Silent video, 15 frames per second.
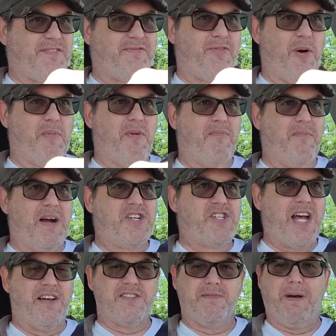a form of
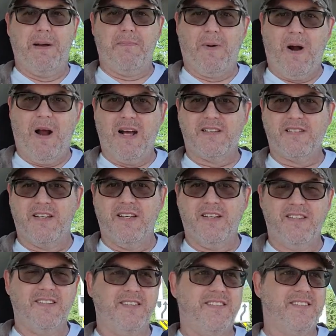Munchausen by proxy.
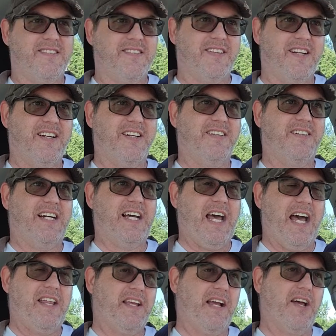You know,
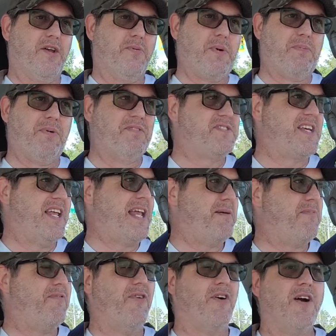I, I think other people have said that
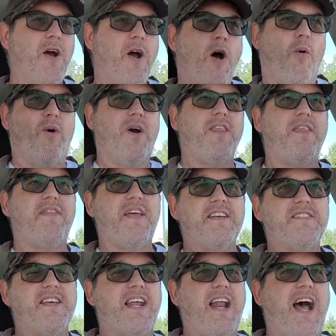before. One of the
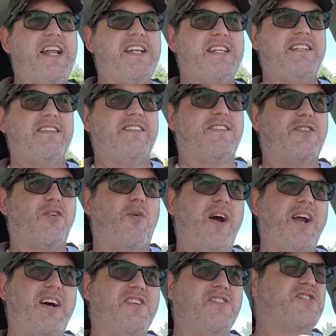things that I didn't
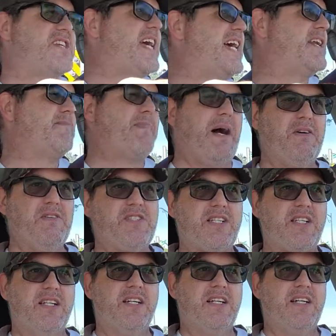quite understand about
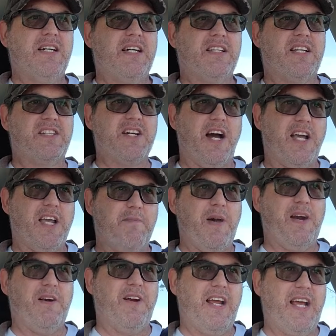the
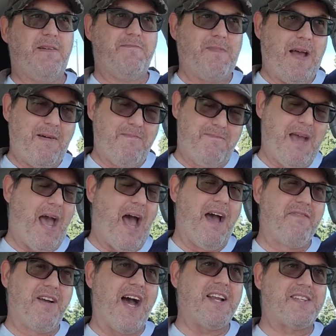documentary, and
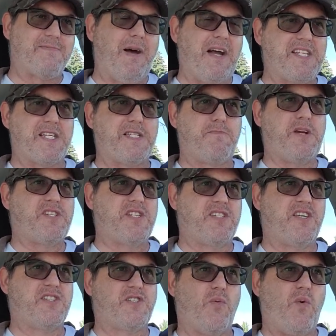I've got my
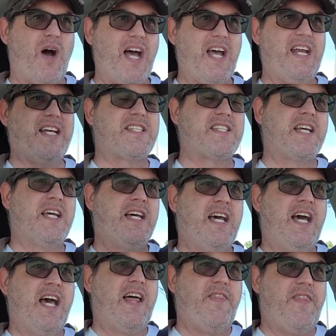suspicions as to why it is.
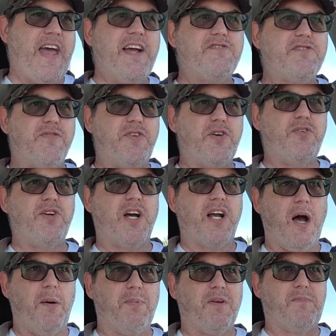They interviewed a
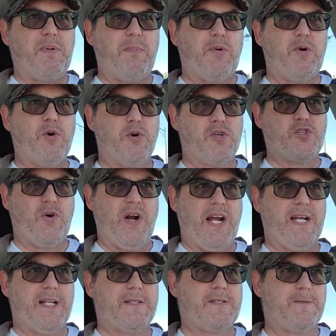couple of people who are
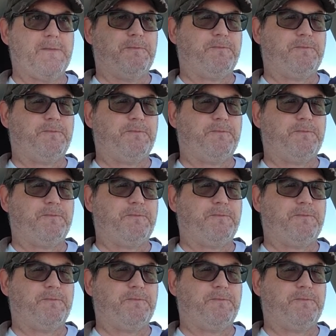trans,